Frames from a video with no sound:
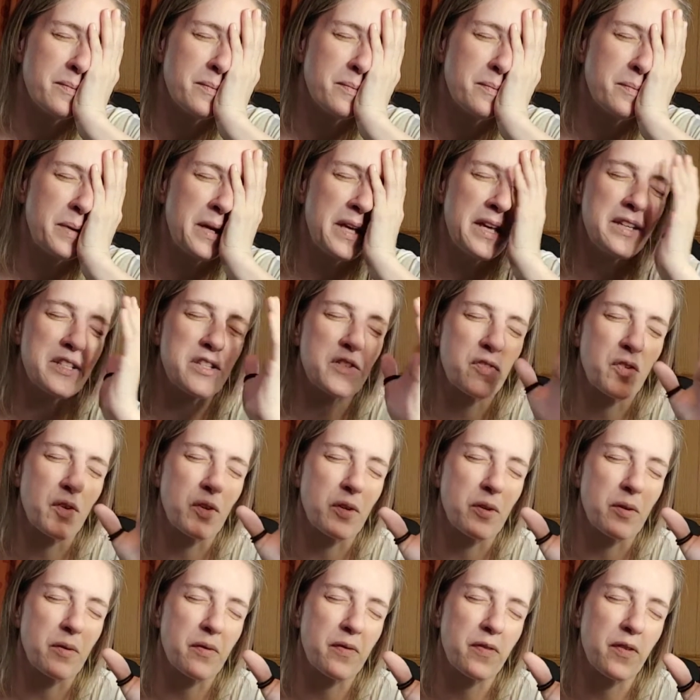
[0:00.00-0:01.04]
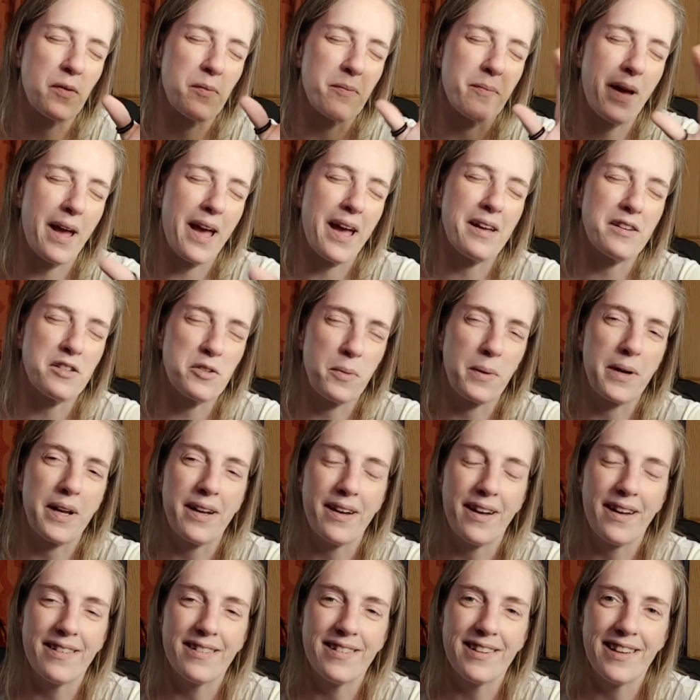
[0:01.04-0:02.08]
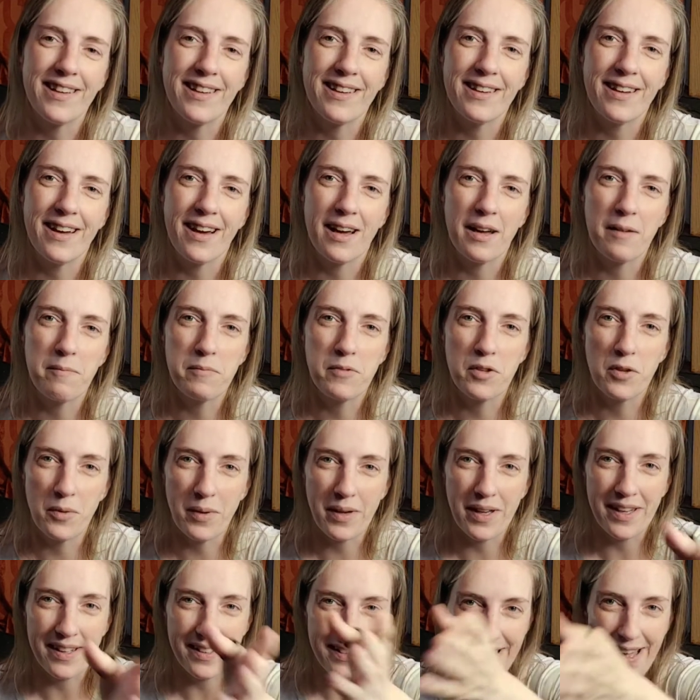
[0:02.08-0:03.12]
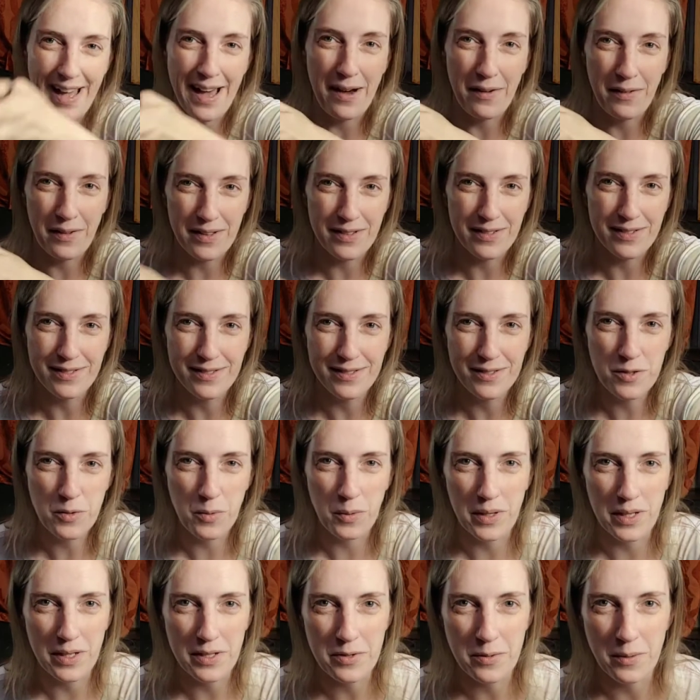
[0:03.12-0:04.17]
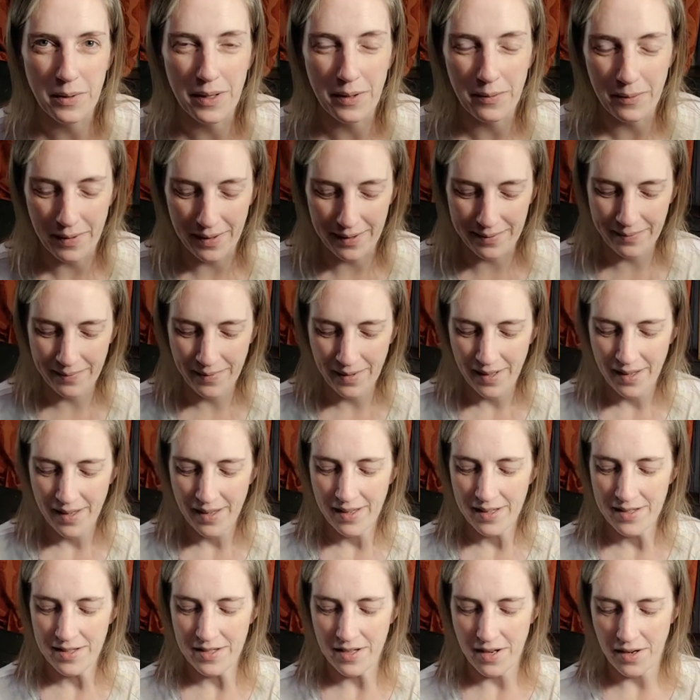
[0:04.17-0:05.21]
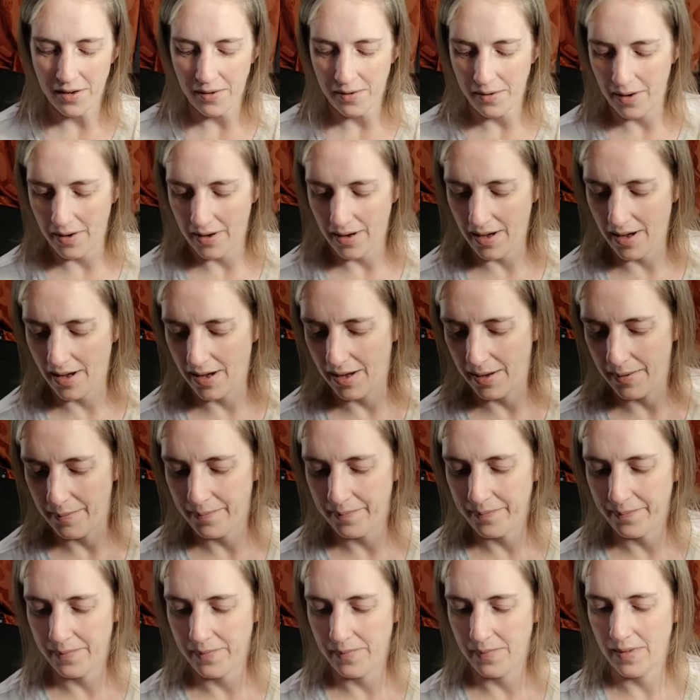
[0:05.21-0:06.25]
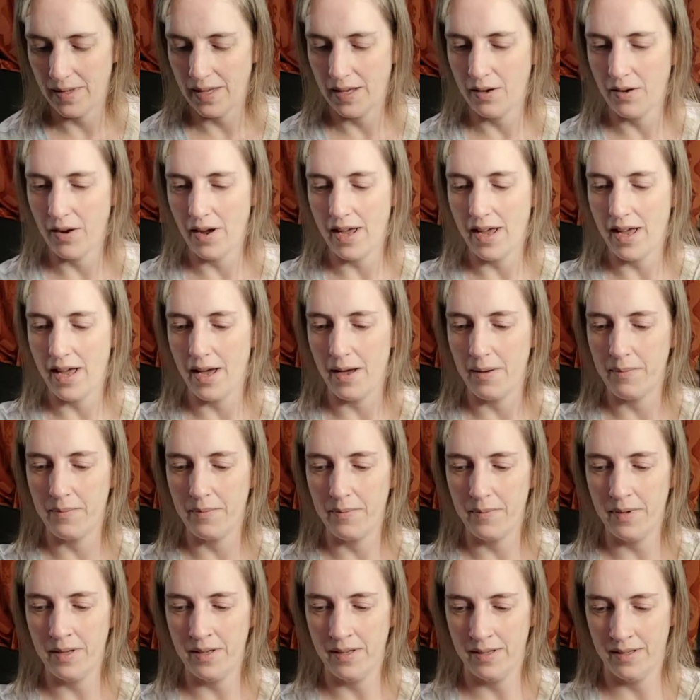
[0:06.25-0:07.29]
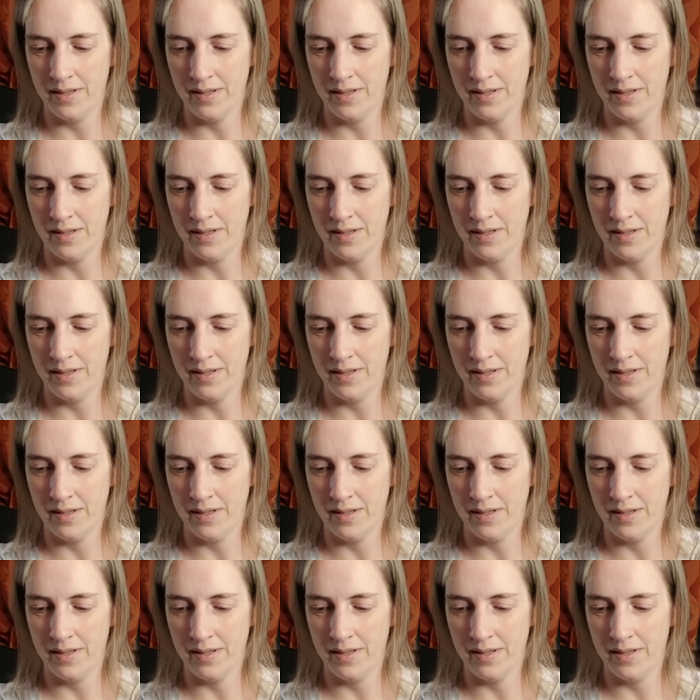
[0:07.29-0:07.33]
piece for May 2019, I'm doing it now in 2021. So here I am